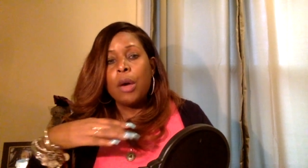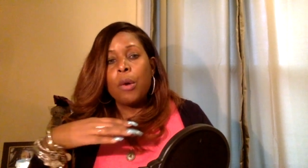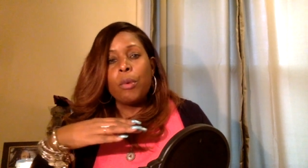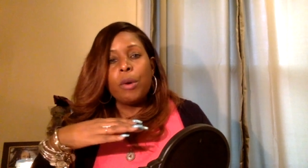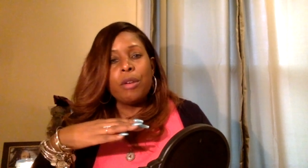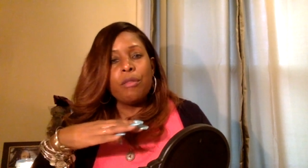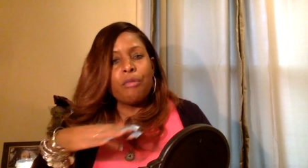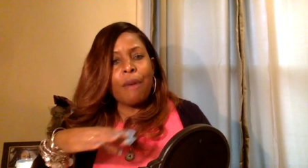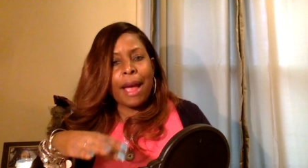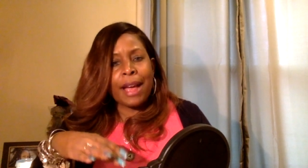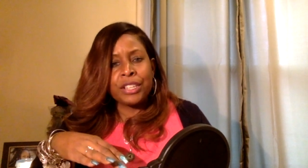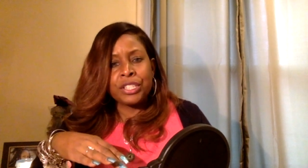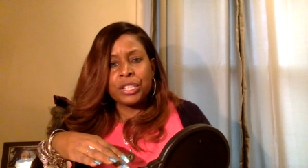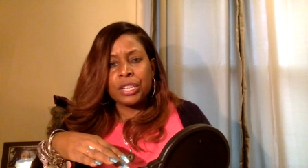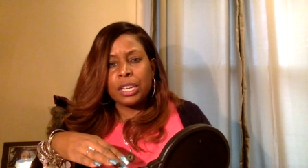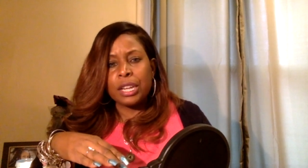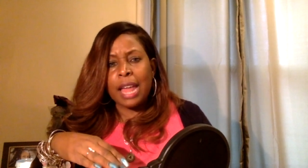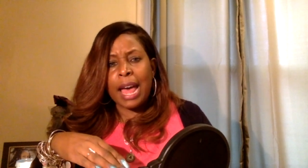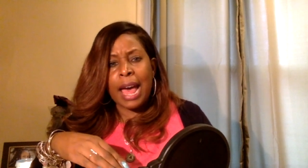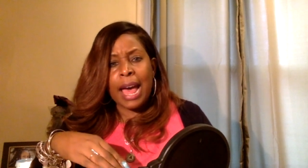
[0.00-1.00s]
We
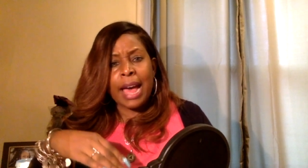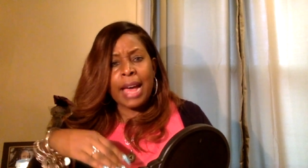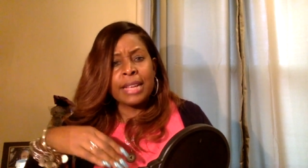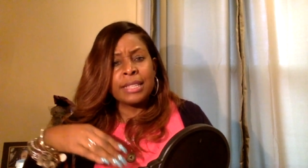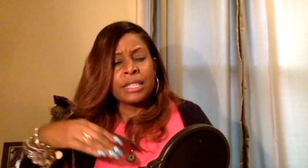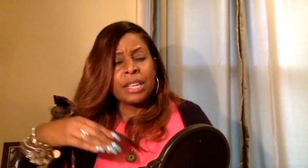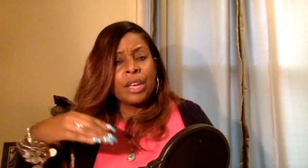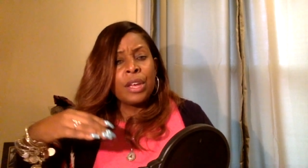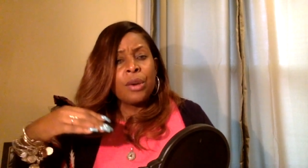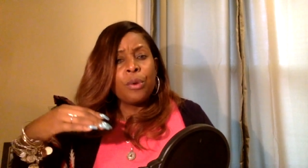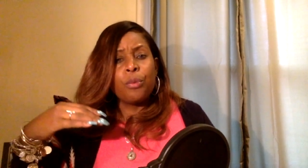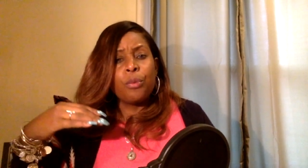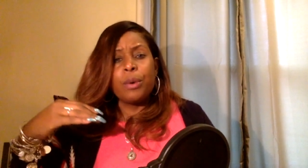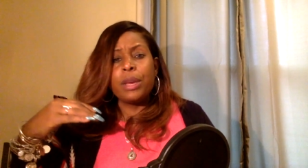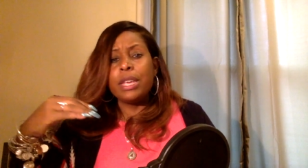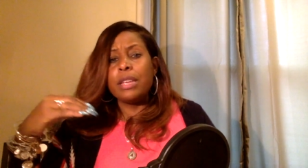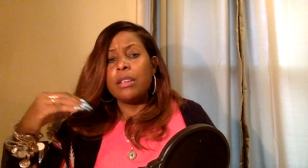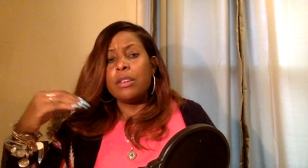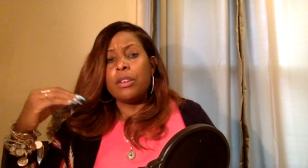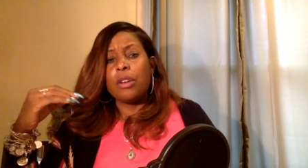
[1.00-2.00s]
rationalize,
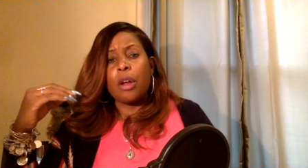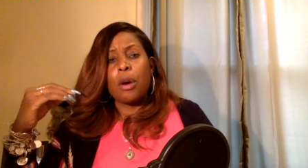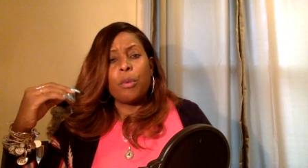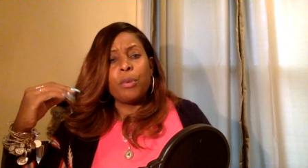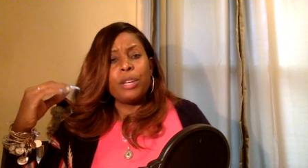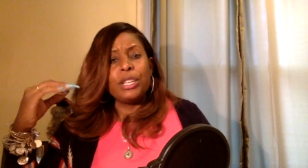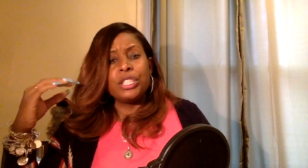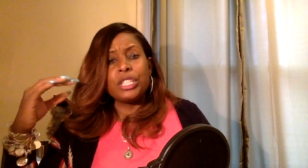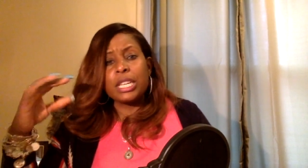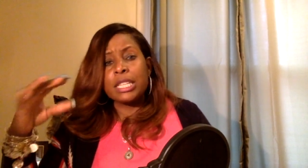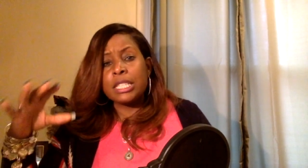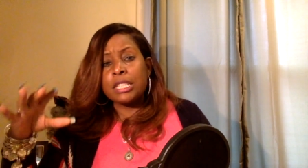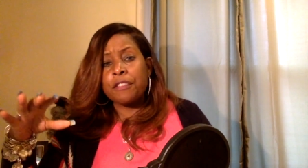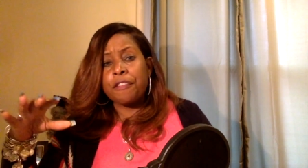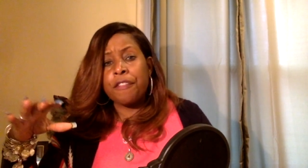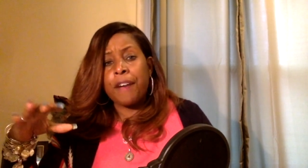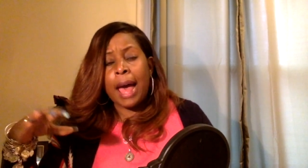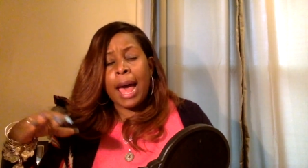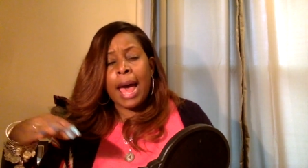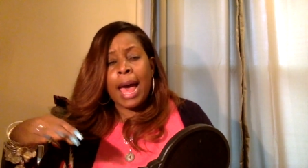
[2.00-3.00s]
we
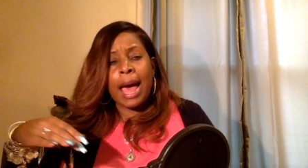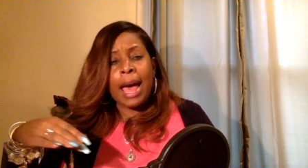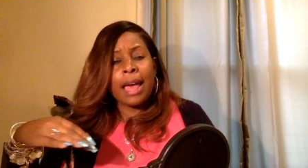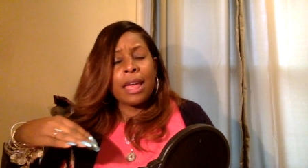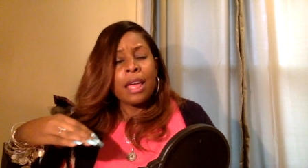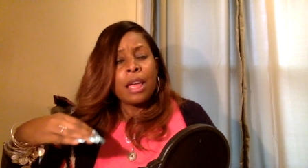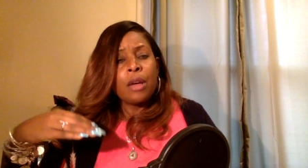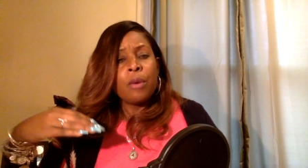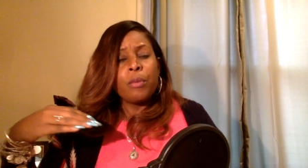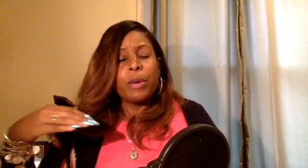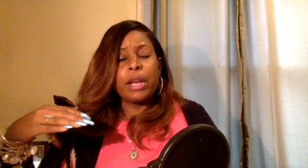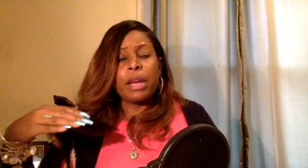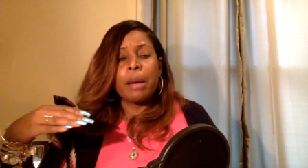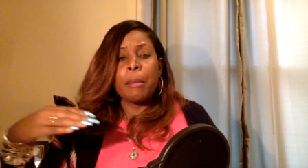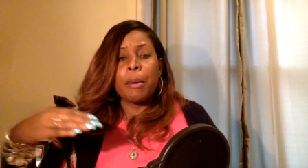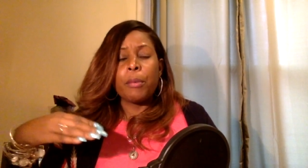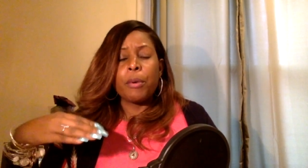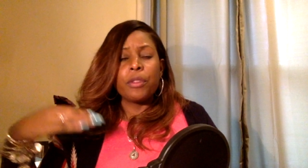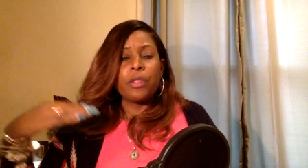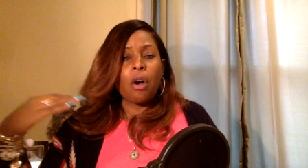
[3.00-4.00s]
justify, we come
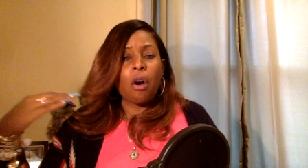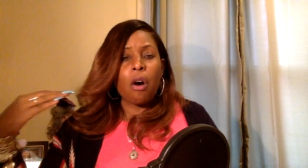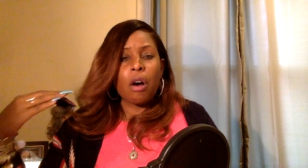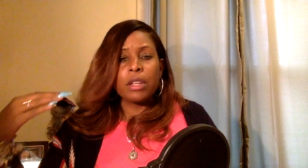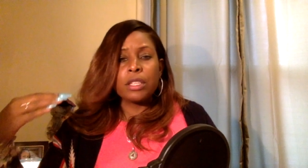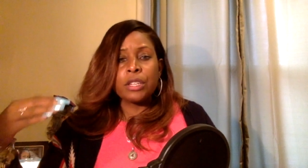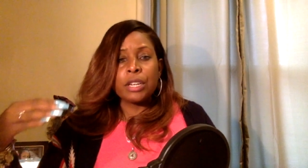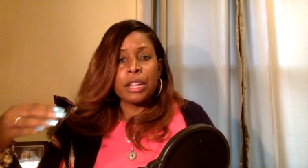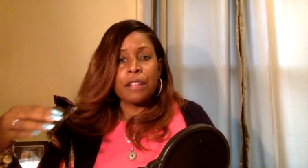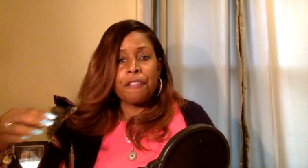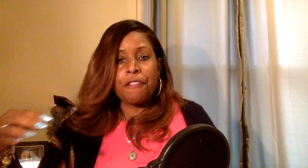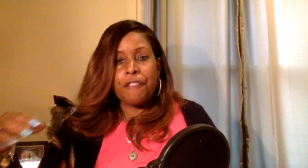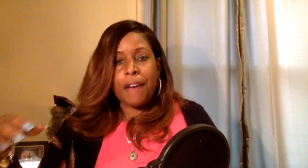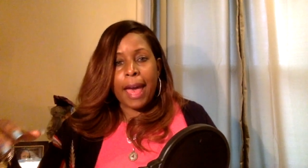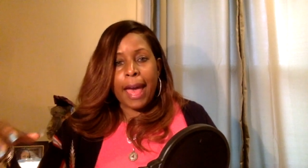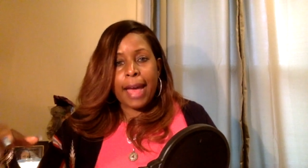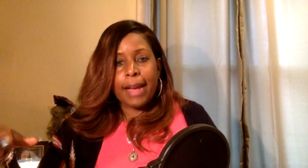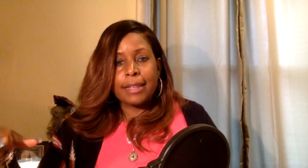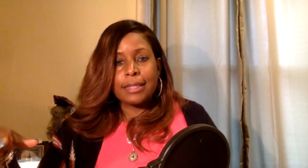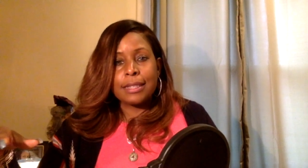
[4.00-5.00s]
up with alternate
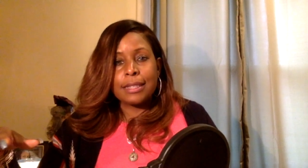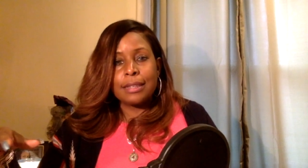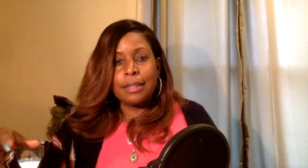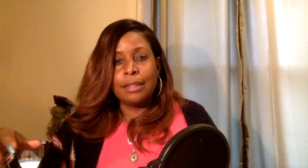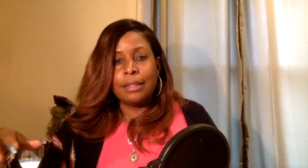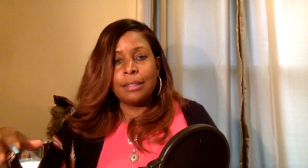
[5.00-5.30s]
facts